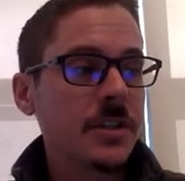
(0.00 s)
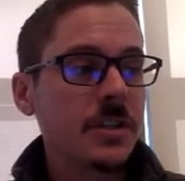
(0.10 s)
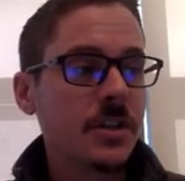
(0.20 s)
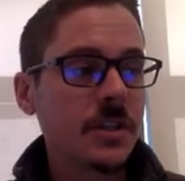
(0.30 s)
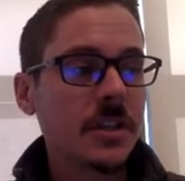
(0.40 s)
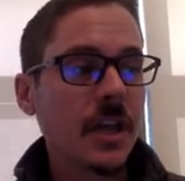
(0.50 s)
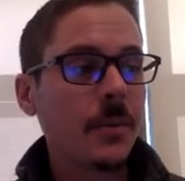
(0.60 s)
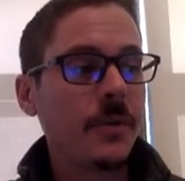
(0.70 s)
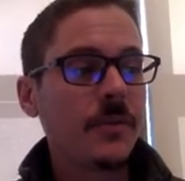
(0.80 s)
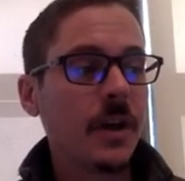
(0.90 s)
just like
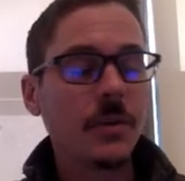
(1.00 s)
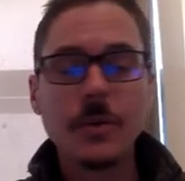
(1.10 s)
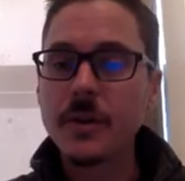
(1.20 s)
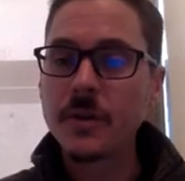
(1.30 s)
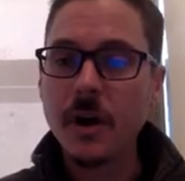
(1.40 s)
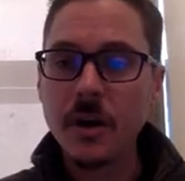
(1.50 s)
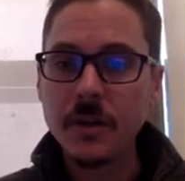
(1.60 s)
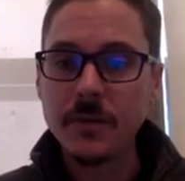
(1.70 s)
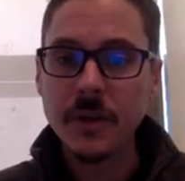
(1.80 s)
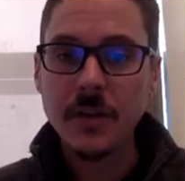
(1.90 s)
we've done with all of
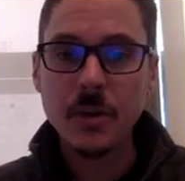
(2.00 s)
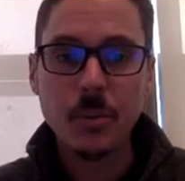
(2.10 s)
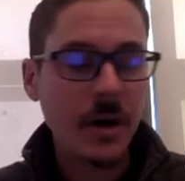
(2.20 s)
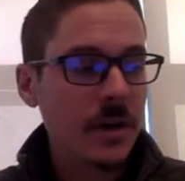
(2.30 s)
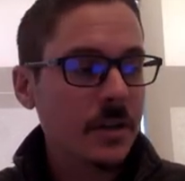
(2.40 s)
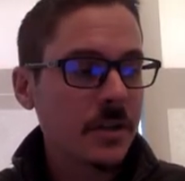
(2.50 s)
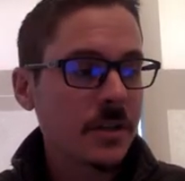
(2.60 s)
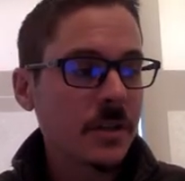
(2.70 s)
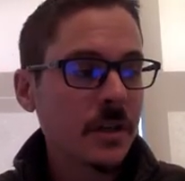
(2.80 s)
the other parts,